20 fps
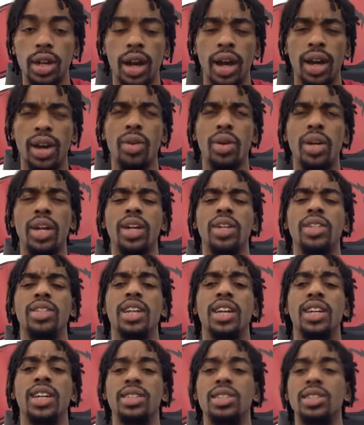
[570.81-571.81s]
I know Kier's an
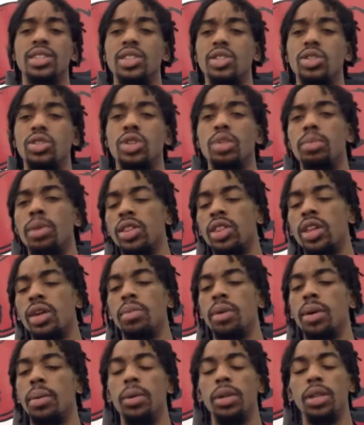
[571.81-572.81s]
excellent shooter. Both of
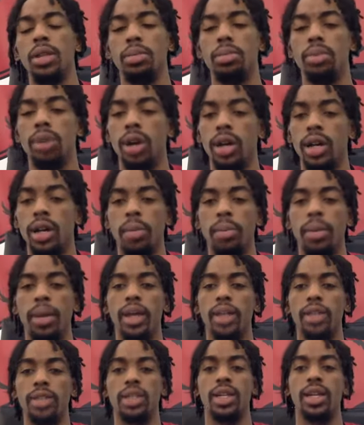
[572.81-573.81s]
them can put the ball in the
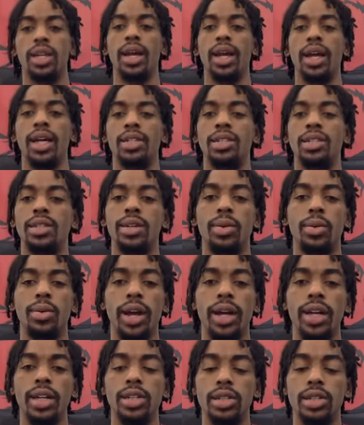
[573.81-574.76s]
basket at an excellent rate.